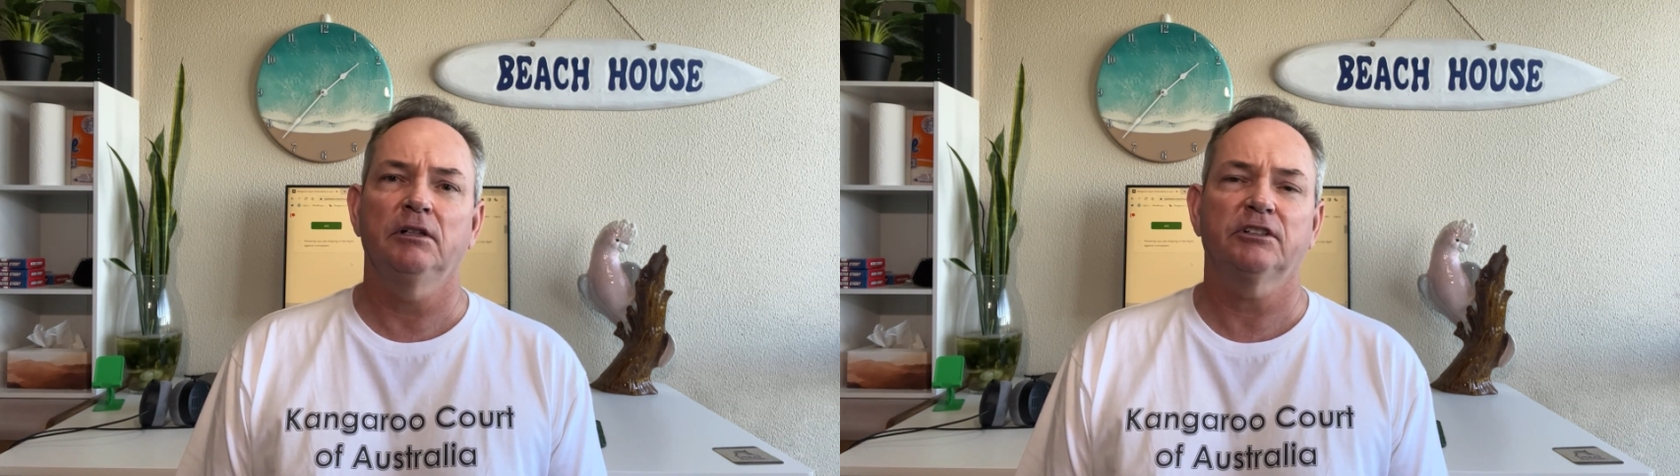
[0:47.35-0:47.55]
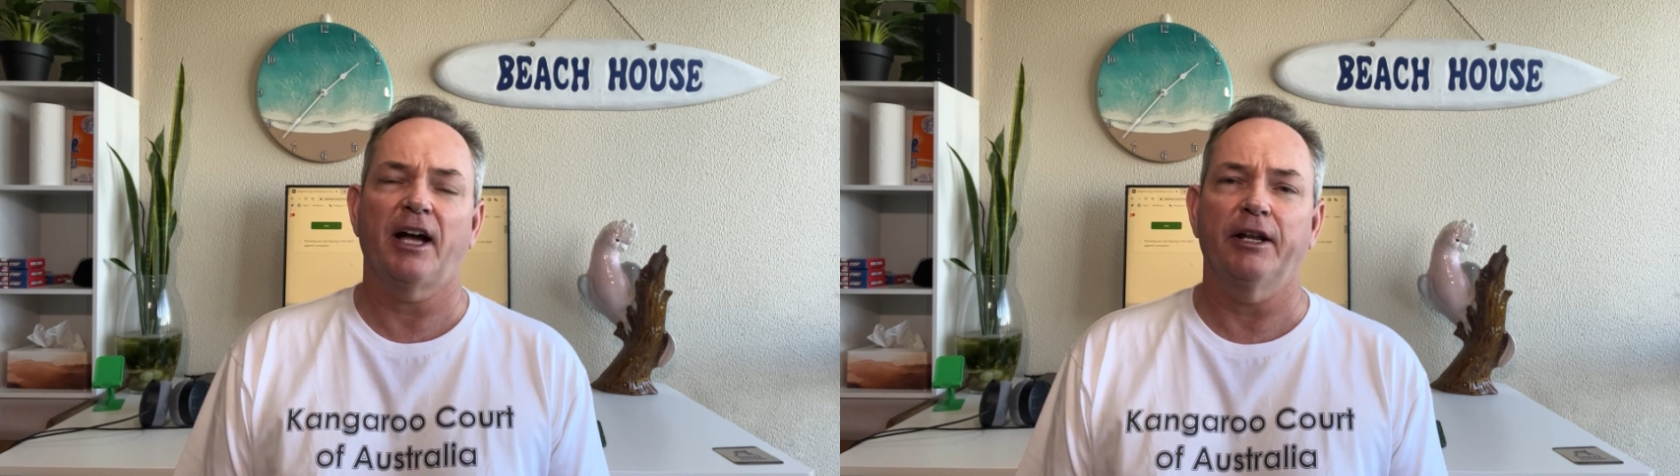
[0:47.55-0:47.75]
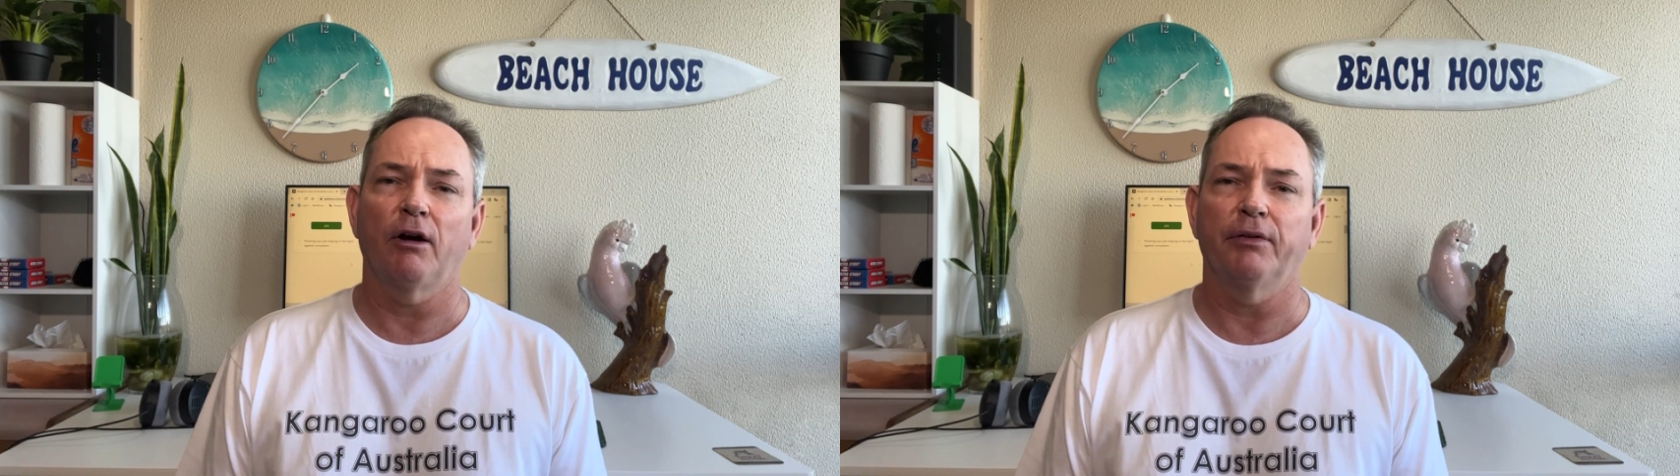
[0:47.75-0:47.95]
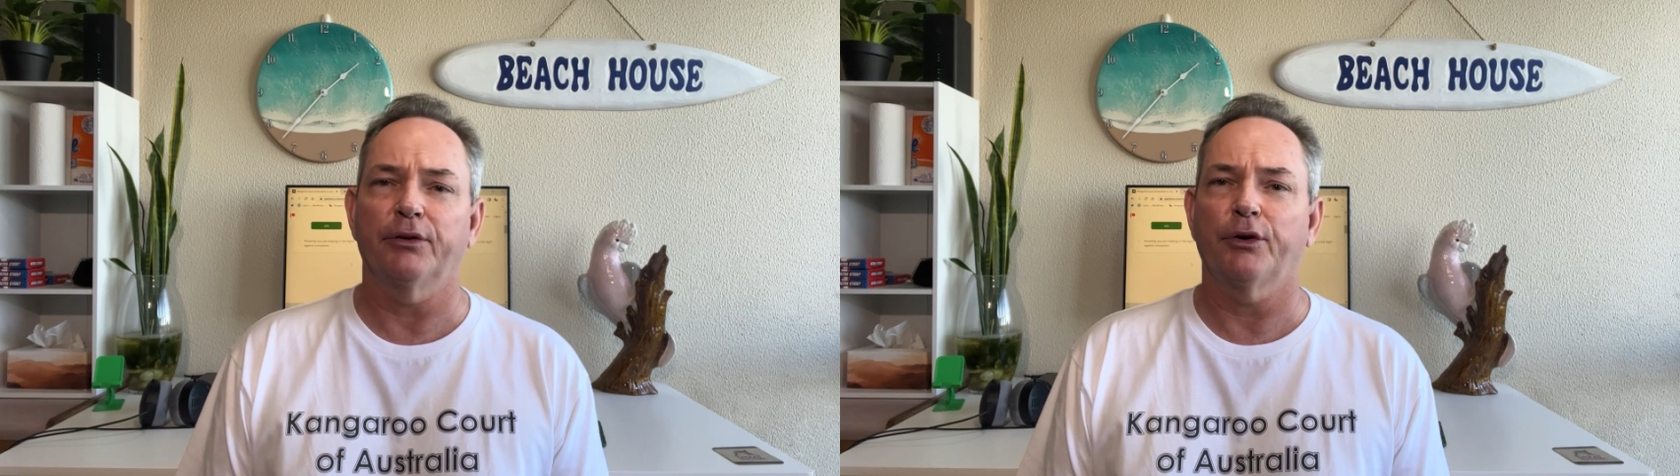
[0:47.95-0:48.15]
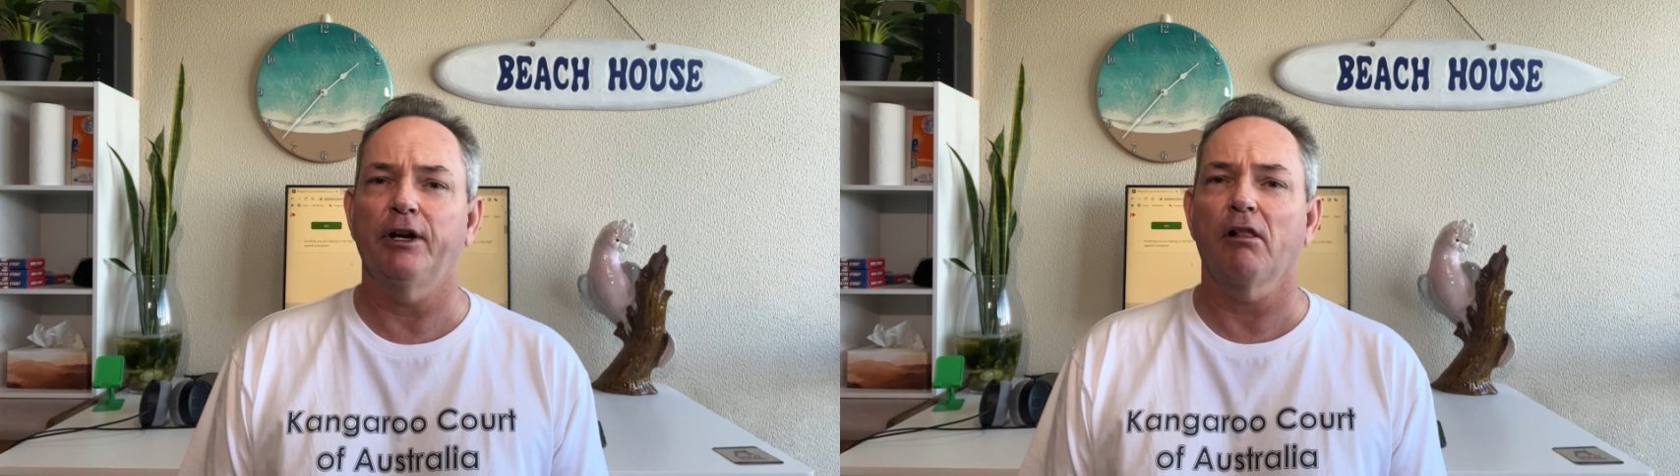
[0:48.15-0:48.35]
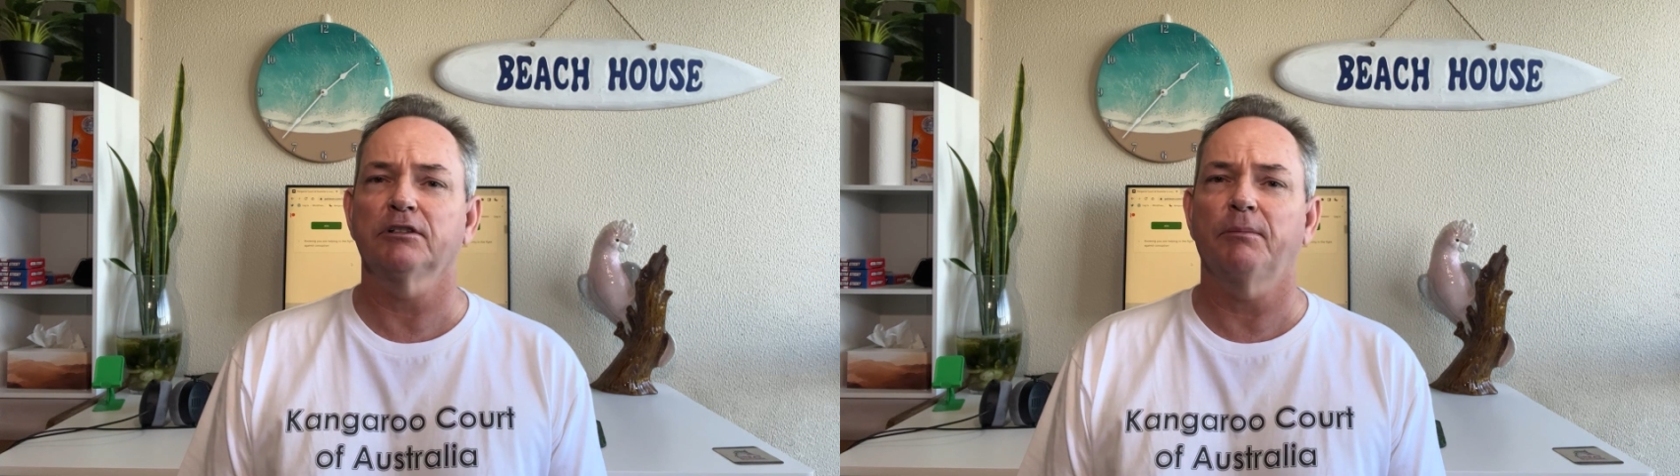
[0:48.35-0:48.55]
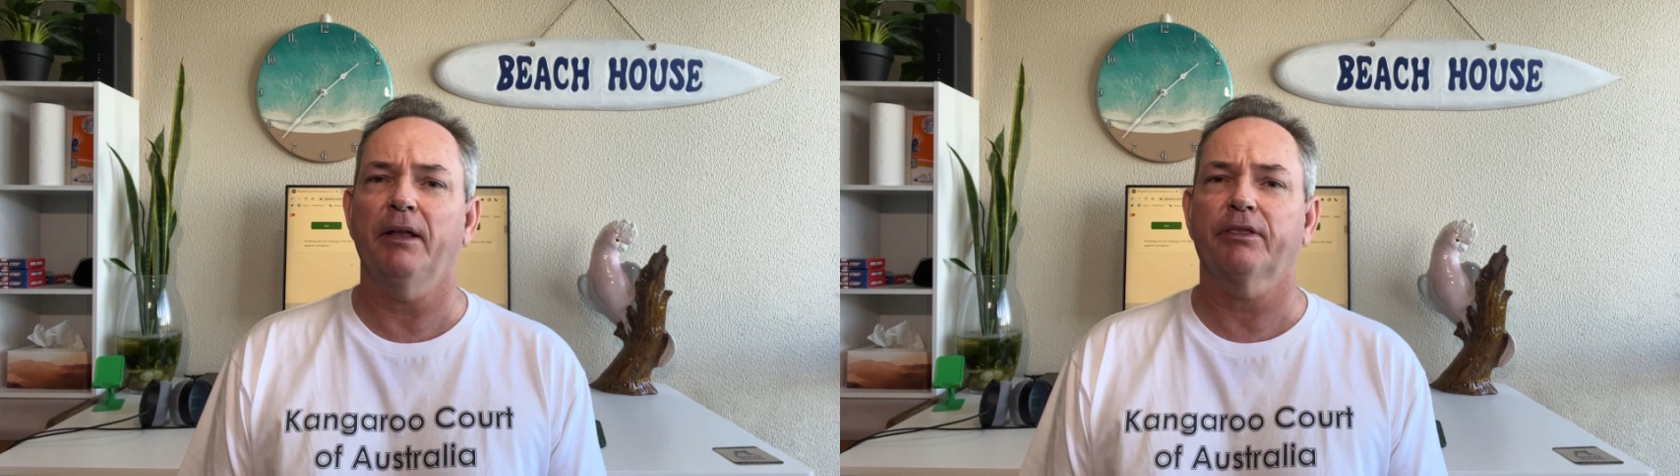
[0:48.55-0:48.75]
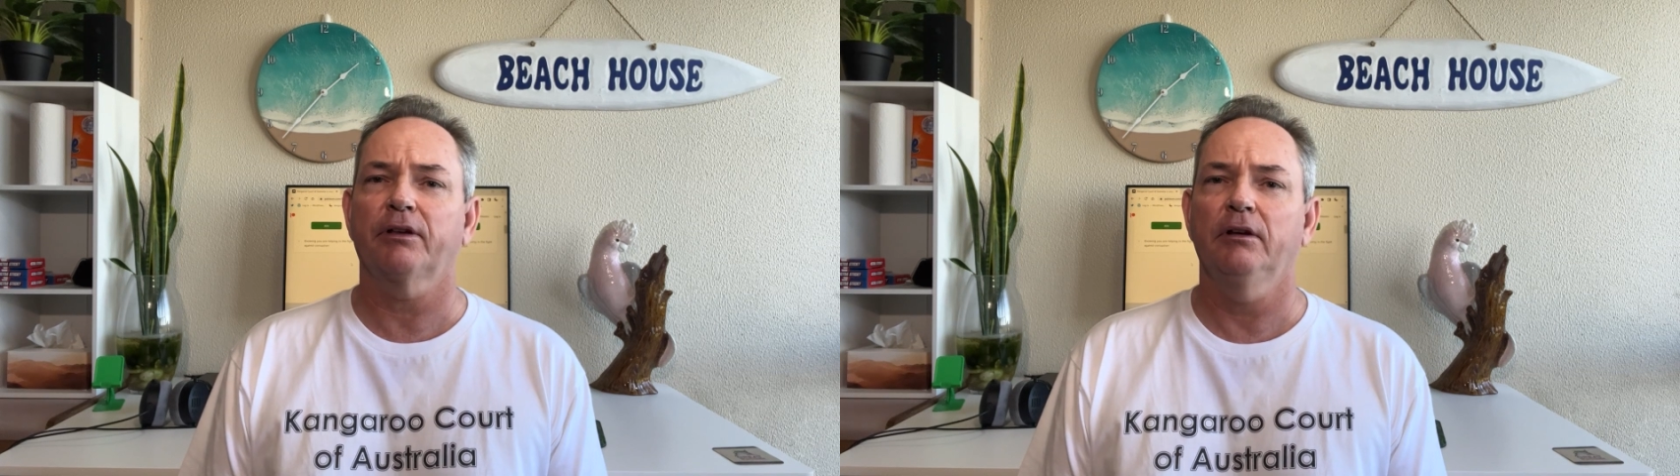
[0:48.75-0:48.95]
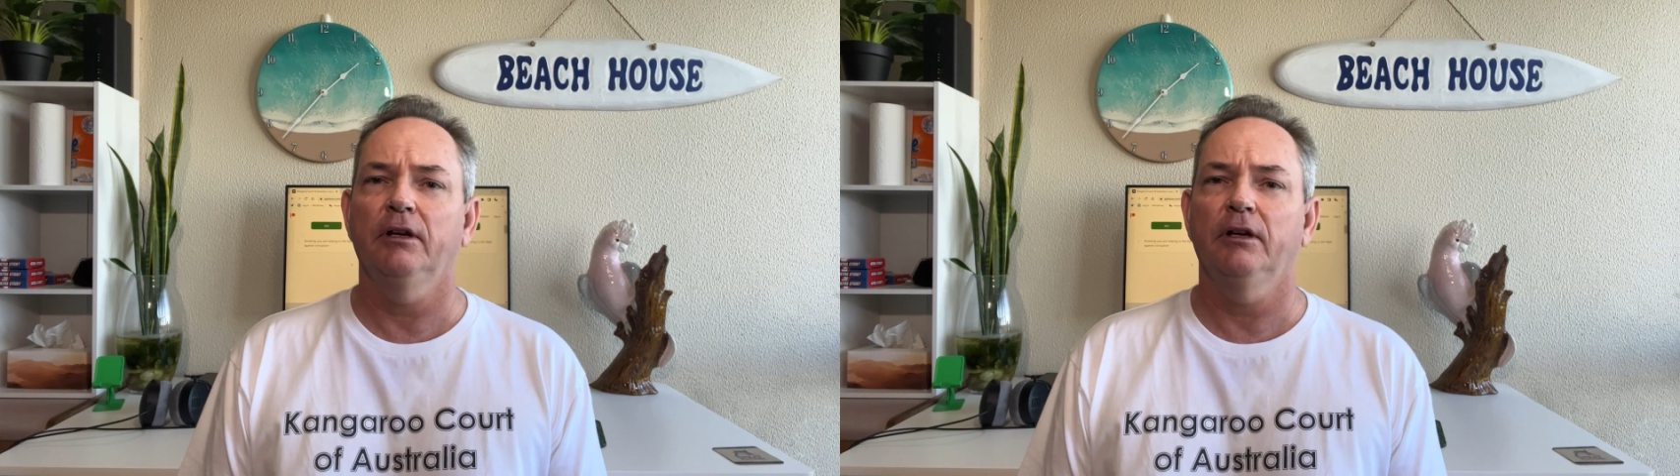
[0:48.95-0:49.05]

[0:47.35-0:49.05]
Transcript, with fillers: starting off at $3 a month